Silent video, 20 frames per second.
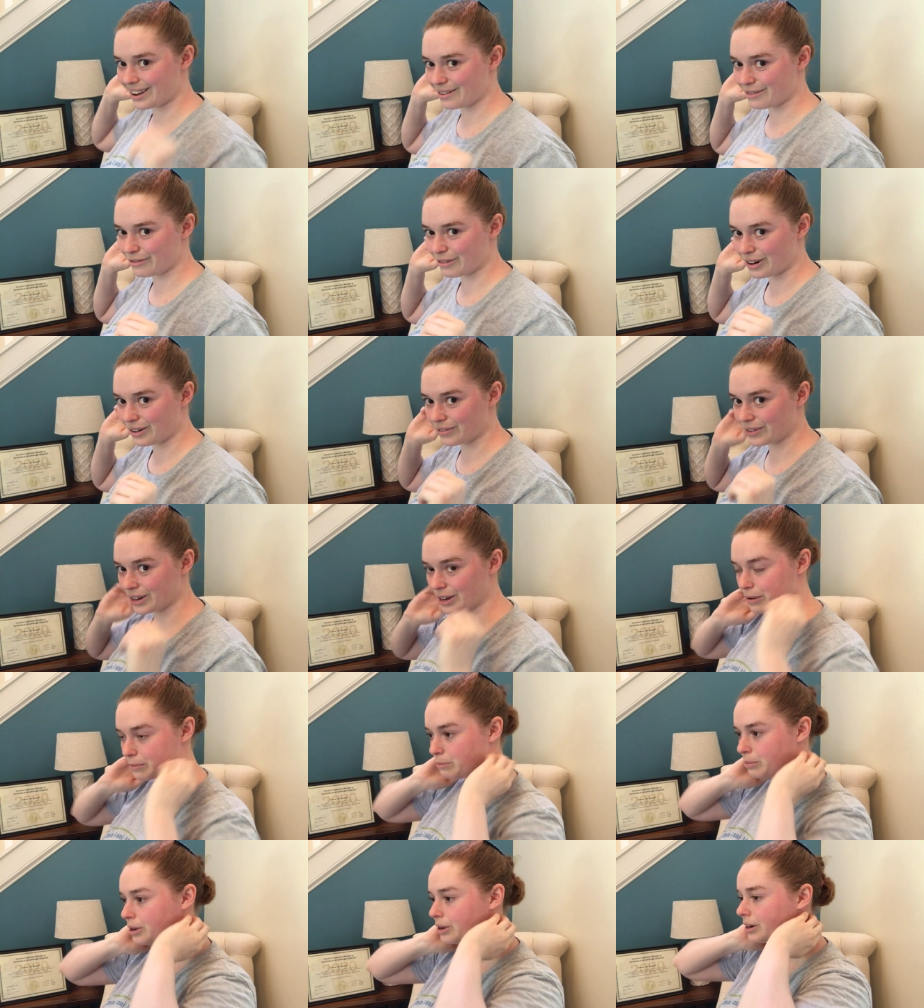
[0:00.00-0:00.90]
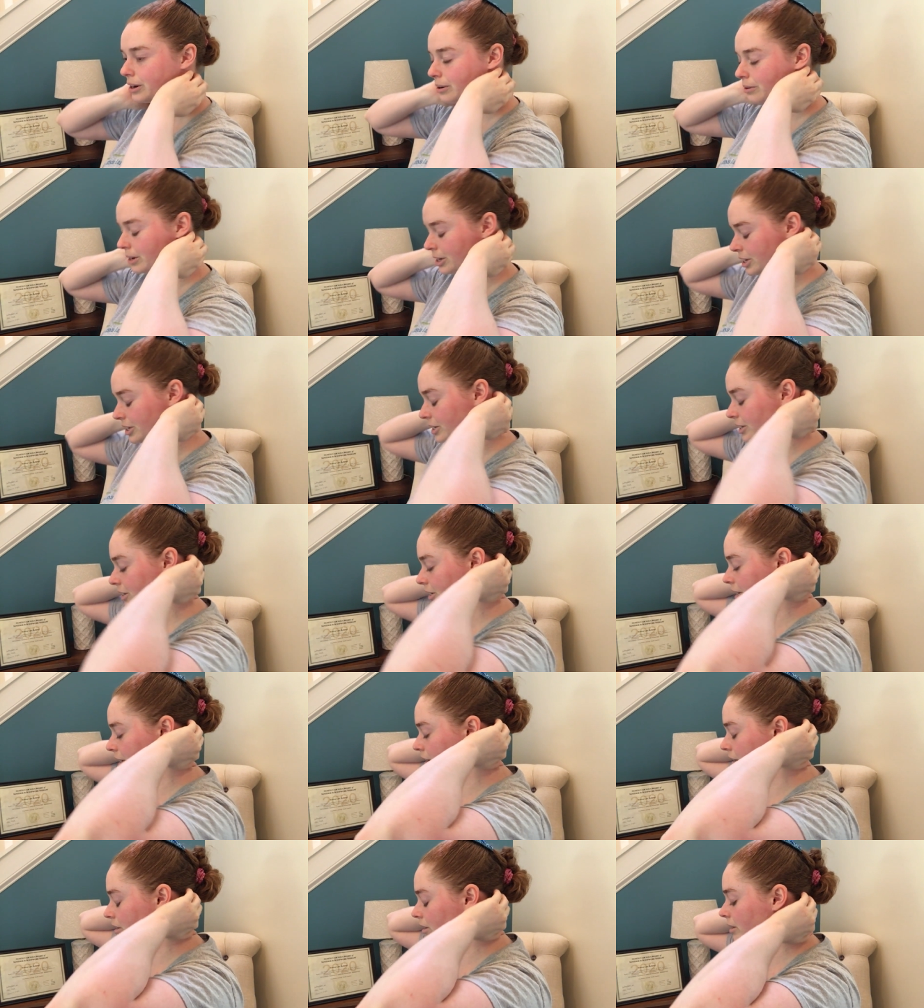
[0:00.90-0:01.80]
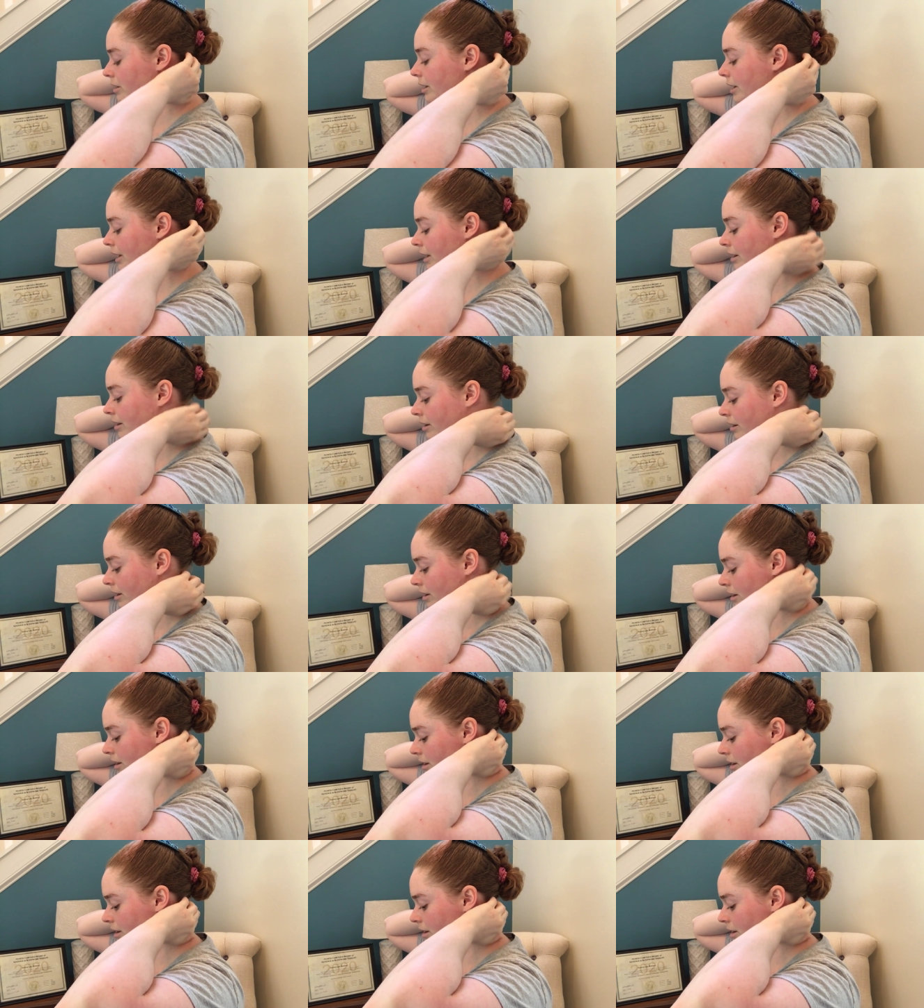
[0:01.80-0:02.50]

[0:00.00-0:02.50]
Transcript: in front of a computer, which is you're going to hook in,